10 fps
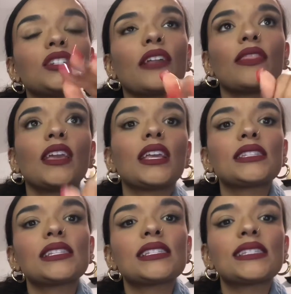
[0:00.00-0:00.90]
I think
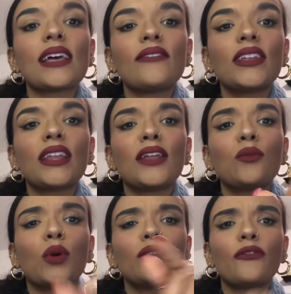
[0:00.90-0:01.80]
is a 7
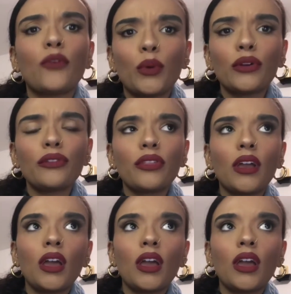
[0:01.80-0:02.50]
1/4